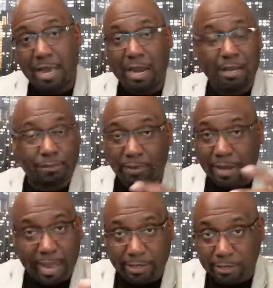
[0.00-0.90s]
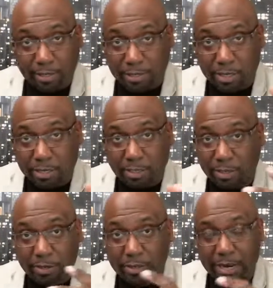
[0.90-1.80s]
and if it's for Asian to teach and
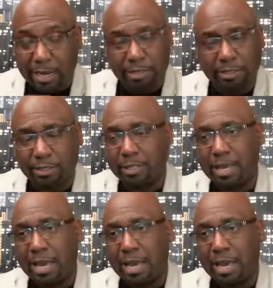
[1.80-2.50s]
learn their Asian,